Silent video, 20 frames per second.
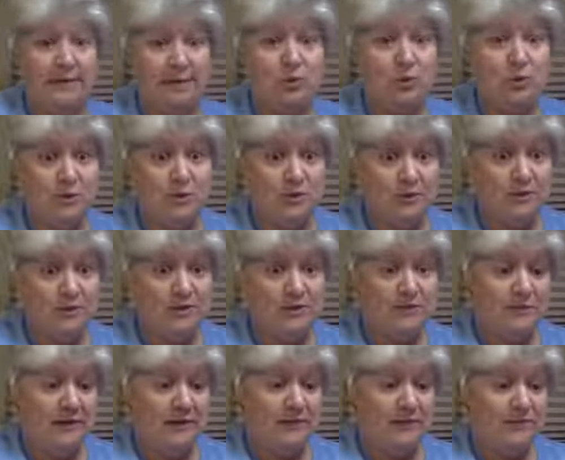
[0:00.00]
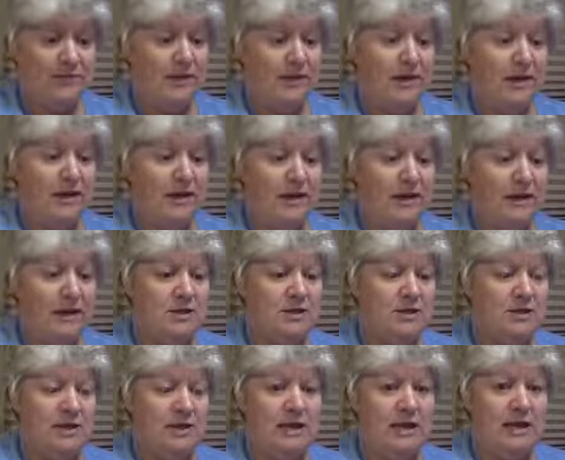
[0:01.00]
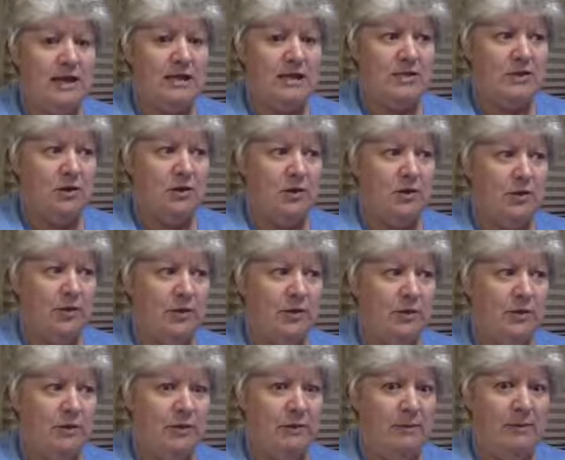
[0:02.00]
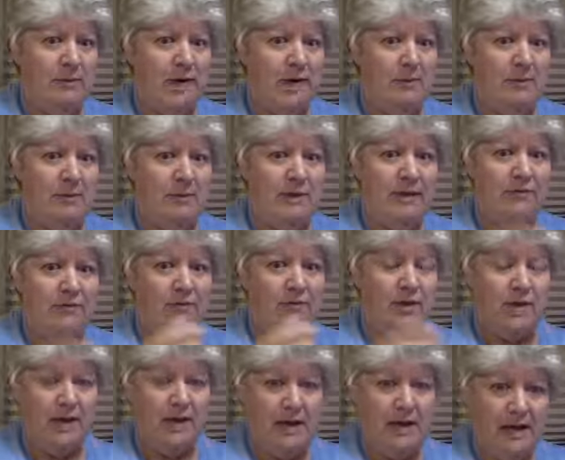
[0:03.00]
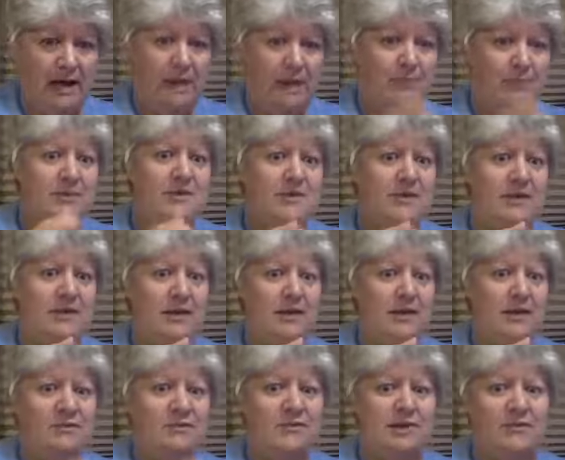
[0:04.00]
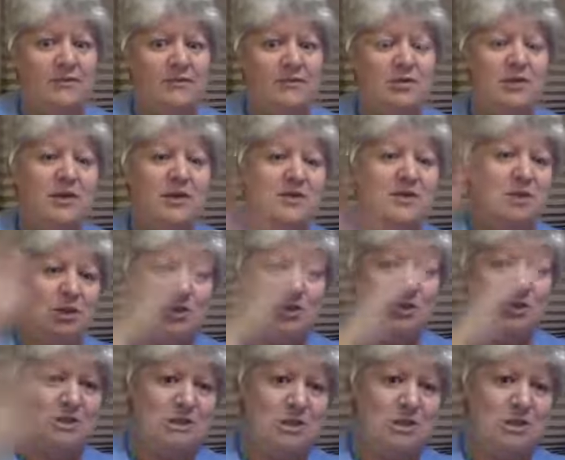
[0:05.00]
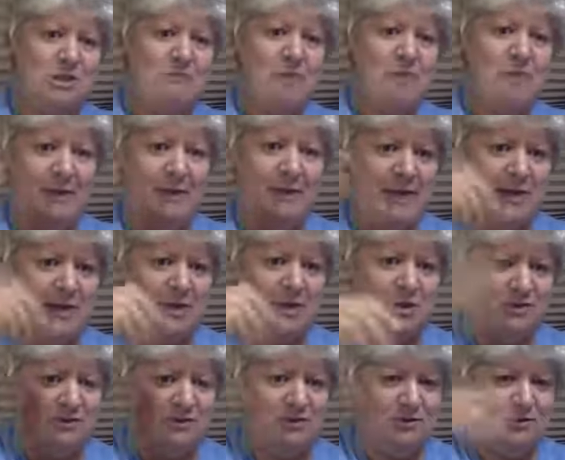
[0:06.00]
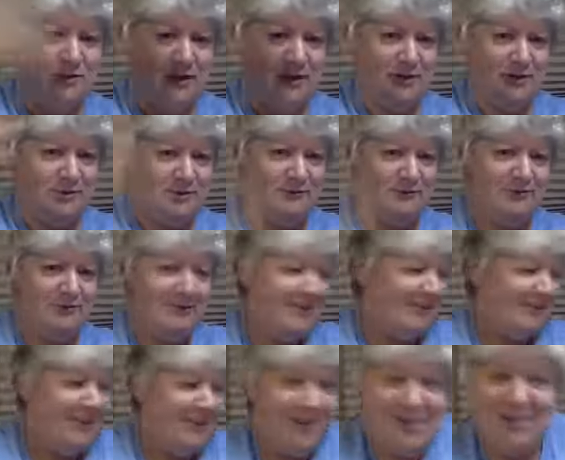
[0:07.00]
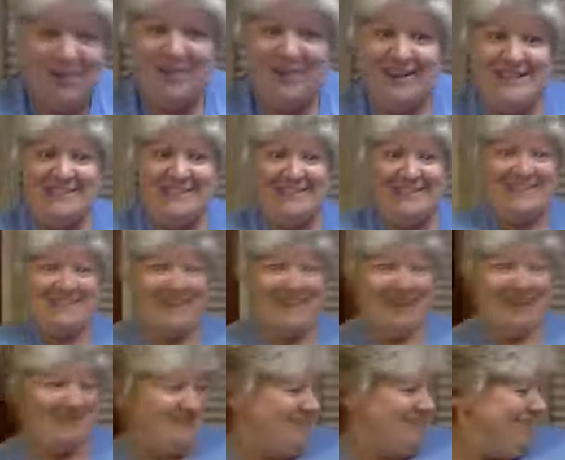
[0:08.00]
enjoys her frisbee. Now I just got to get it so we're in a park big enough where I can get it up into the air and stuff and try and teach her to jump up and catch it and all that sort of crazy stuff.